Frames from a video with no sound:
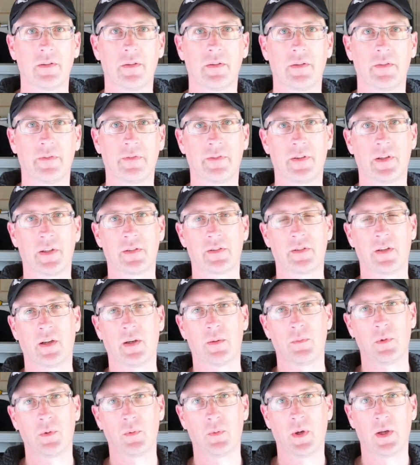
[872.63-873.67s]
The first
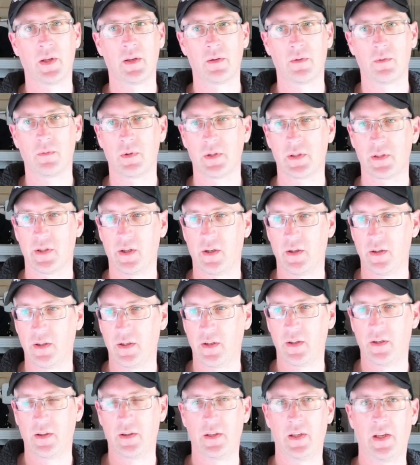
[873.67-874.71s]
time we went, we
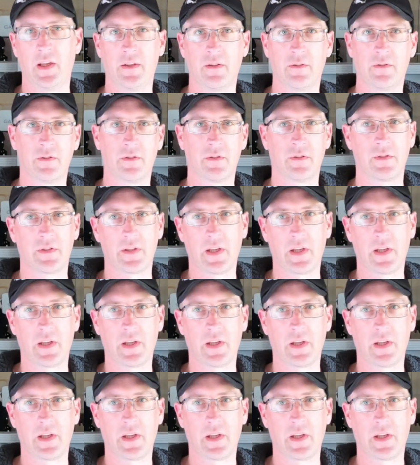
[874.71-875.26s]
started at the entrance,